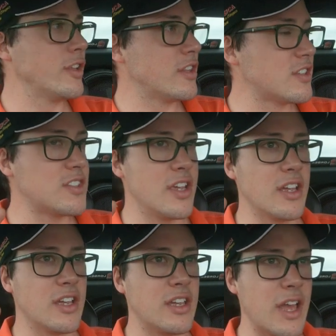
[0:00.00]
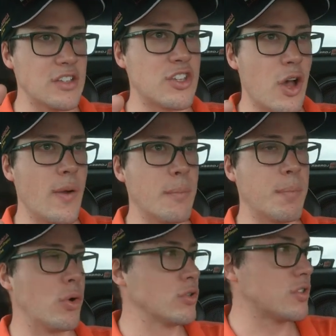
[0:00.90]
only this thing gets going,
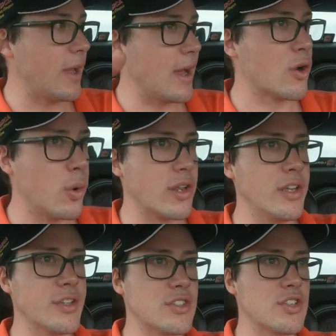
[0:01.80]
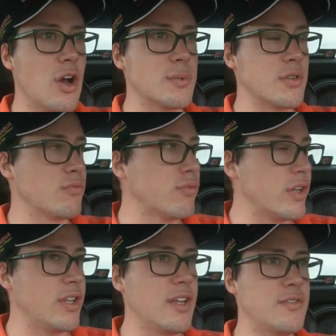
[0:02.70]
but also how quickly it stops. It
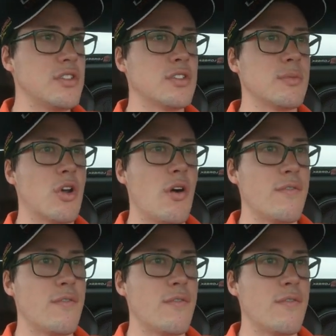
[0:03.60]
really gives you some